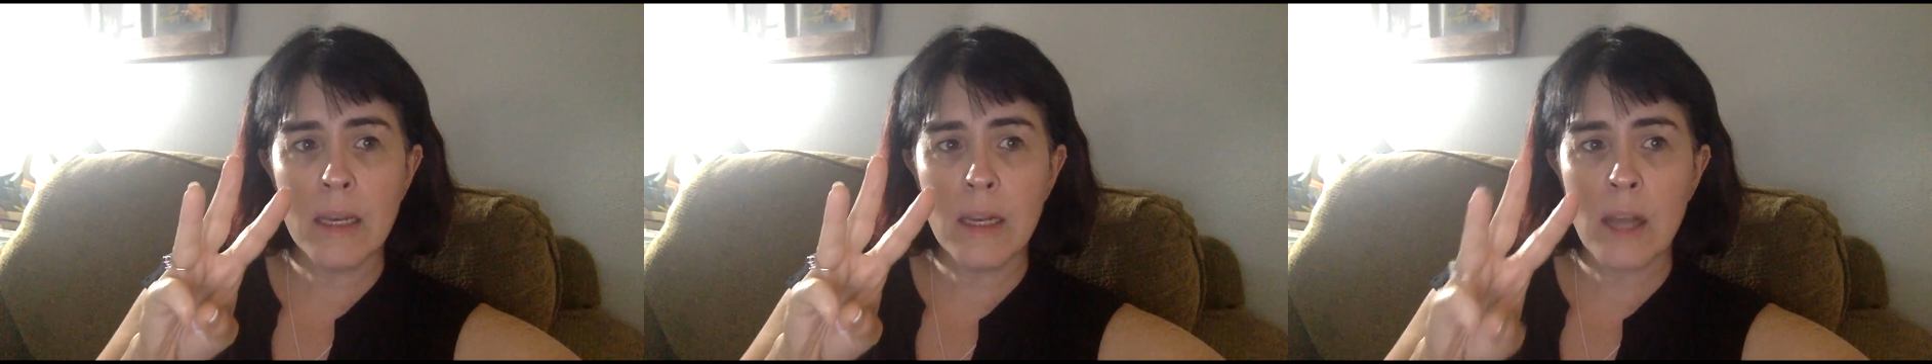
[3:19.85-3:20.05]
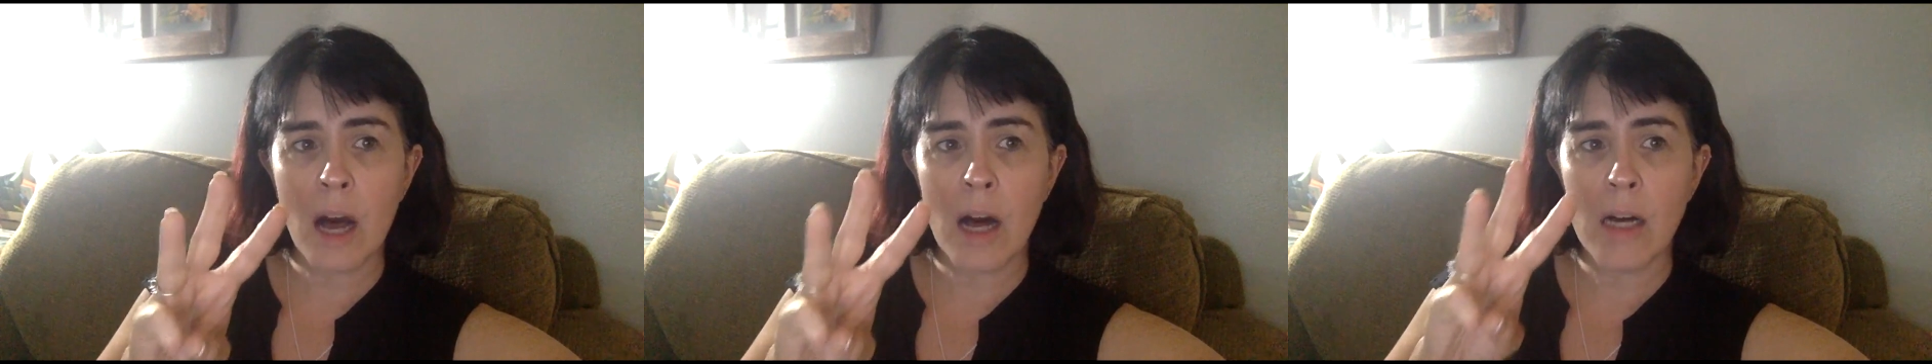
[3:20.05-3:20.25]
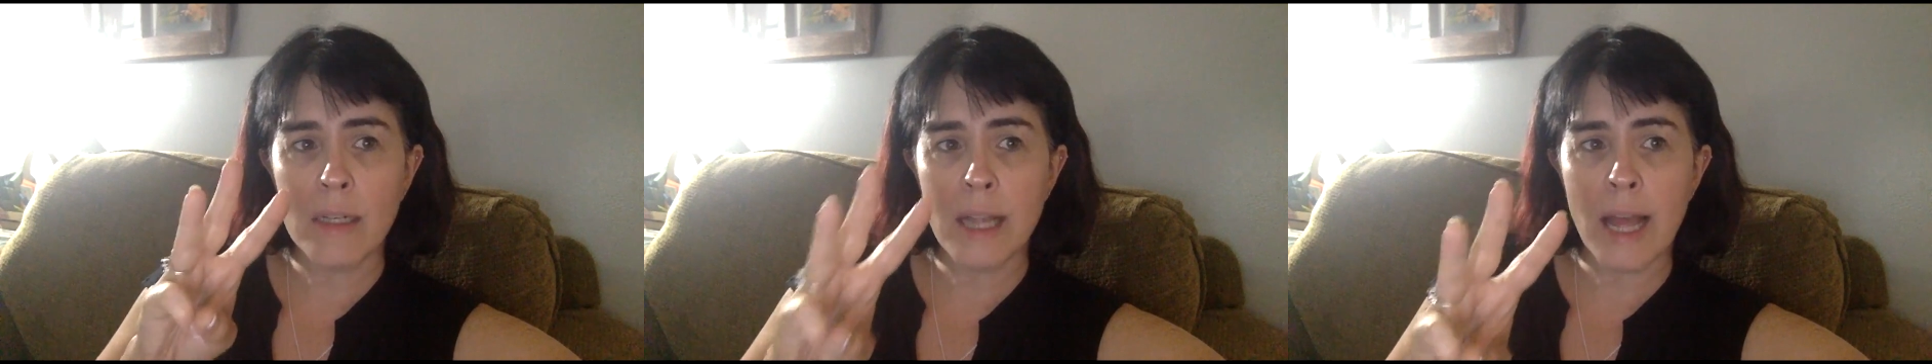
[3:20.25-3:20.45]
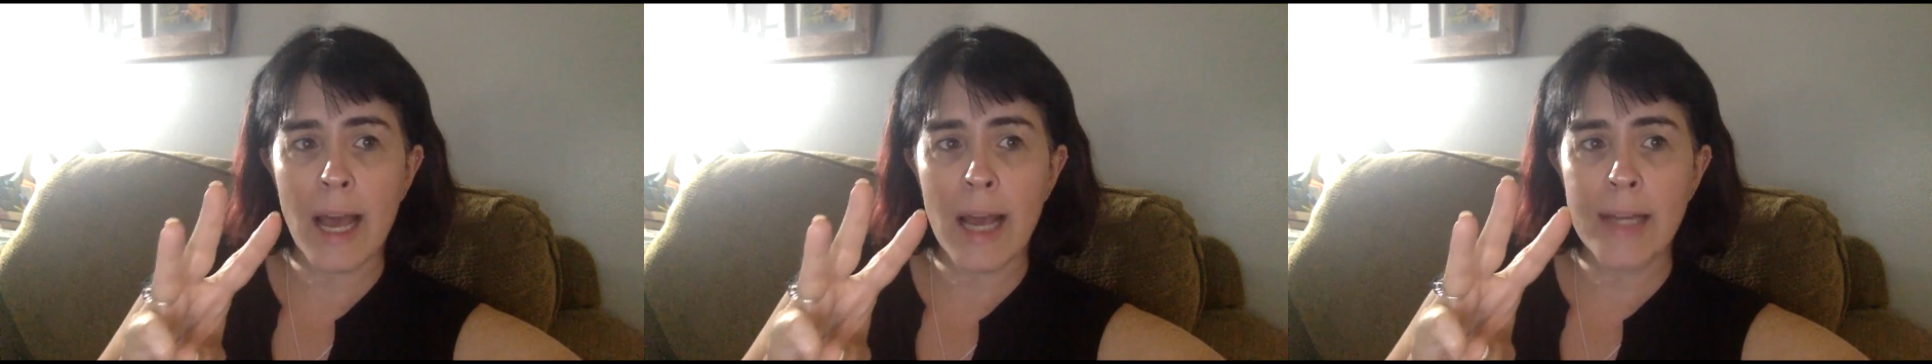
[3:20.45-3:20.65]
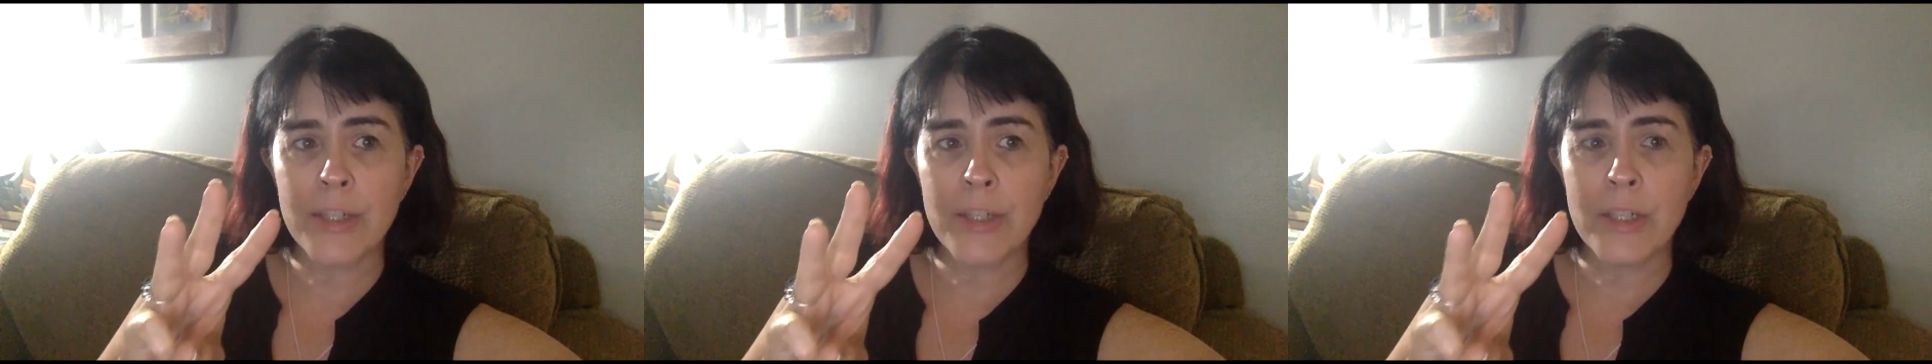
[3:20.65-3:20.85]
call to
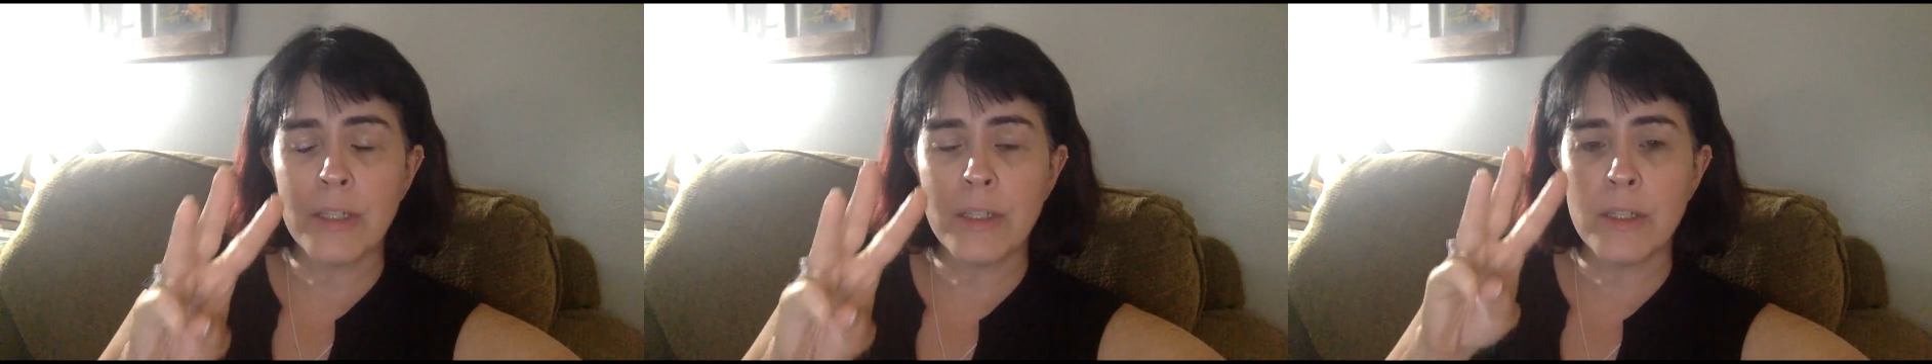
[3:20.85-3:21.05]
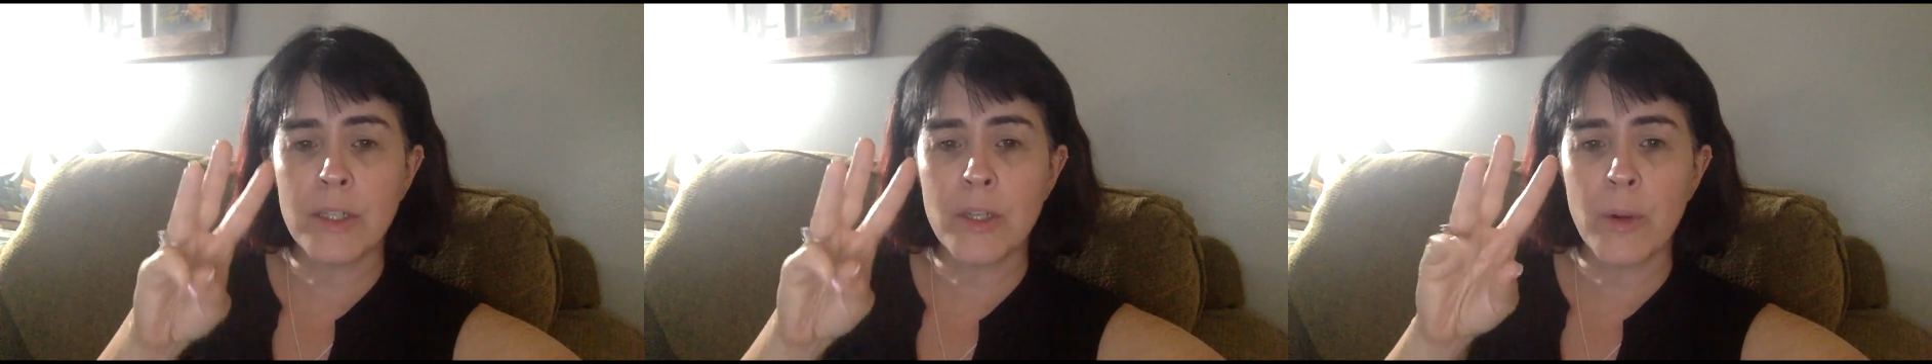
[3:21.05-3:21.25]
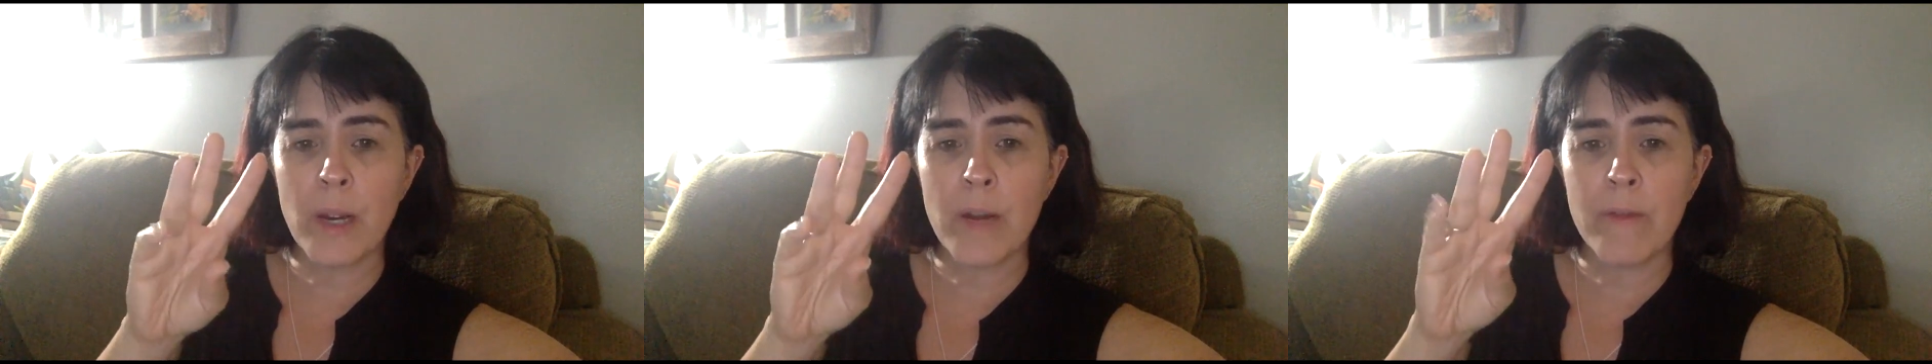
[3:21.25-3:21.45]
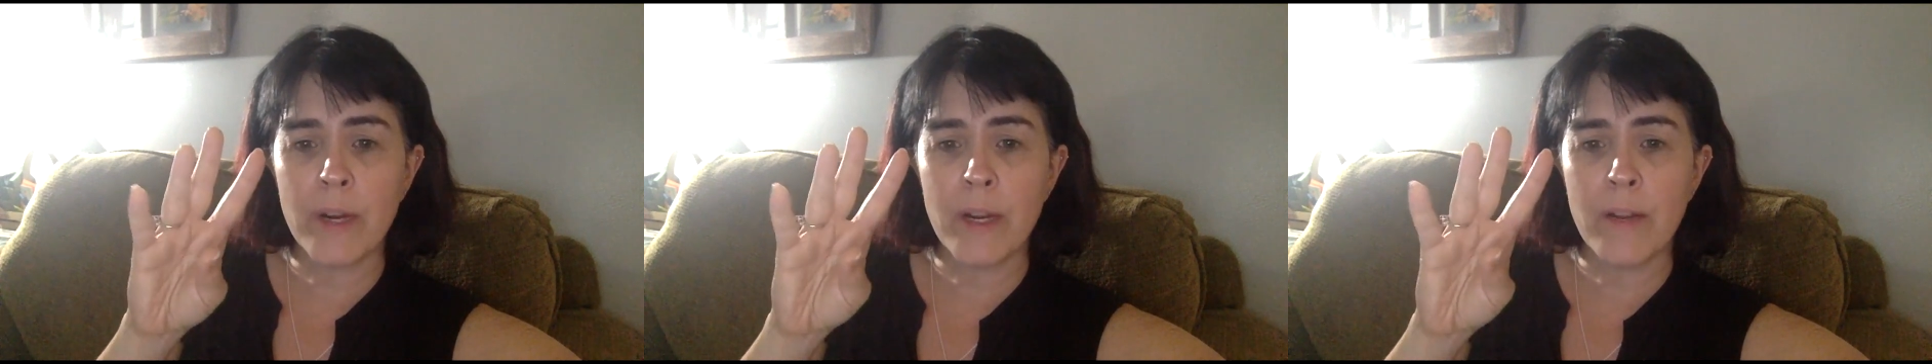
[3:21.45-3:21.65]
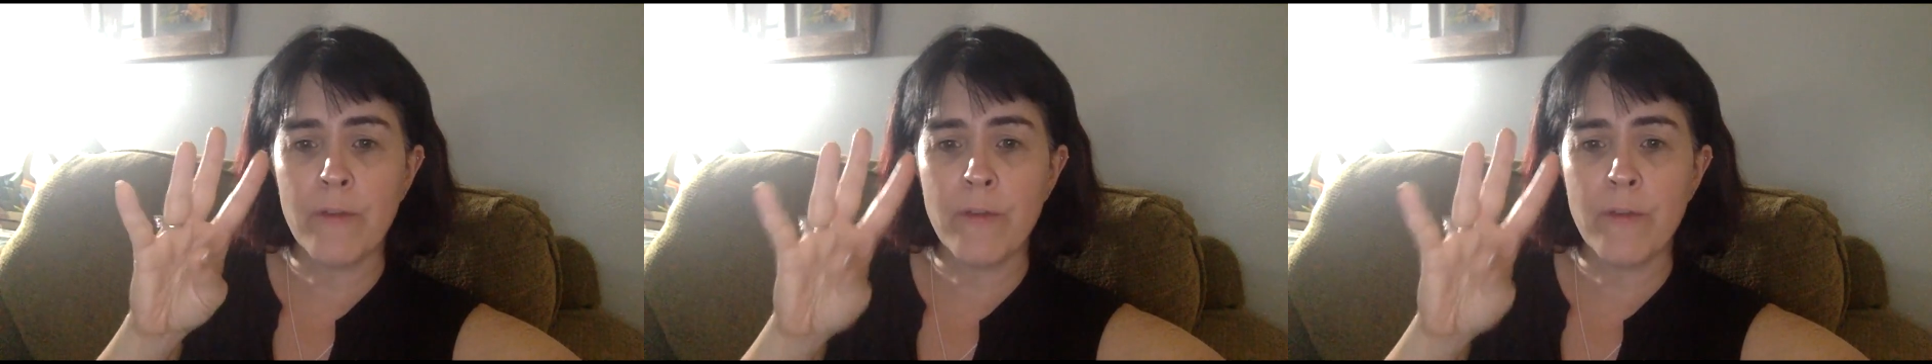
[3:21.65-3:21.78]
actions to every